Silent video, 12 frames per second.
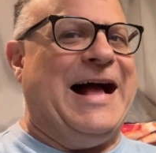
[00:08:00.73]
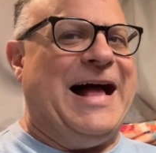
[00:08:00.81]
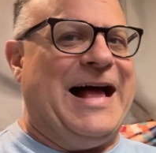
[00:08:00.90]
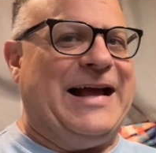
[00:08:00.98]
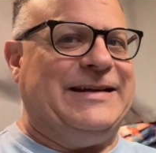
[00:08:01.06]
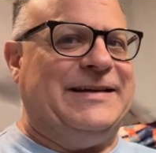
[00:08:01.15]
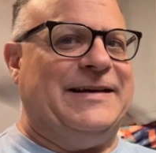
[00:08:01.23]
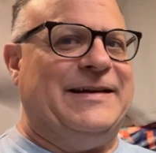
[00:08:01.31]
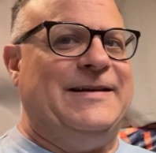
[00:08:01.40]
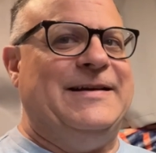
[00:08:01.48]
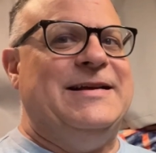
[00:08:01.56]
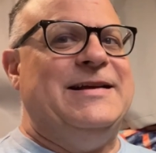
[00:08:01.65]
kinda.
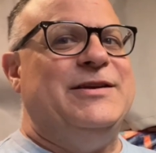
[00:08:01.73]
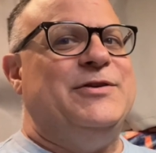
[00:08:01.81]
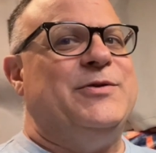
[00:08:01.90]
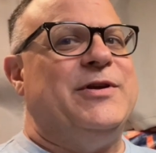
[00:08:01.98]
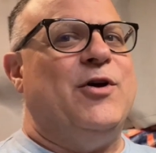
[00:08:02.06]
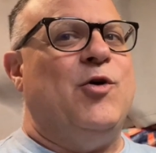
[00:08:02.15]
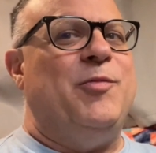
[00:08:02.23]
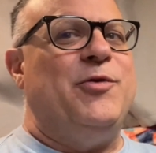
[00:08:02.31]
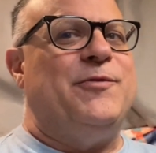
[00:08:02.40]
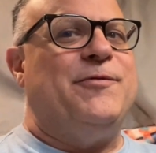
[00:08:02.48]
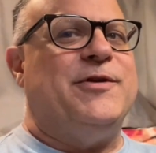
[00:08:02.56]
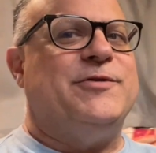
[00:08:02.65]
You can open the
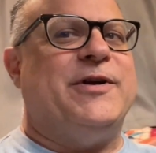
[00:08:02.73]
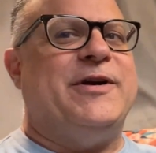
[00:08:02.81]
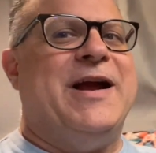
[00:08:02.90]
refrigerator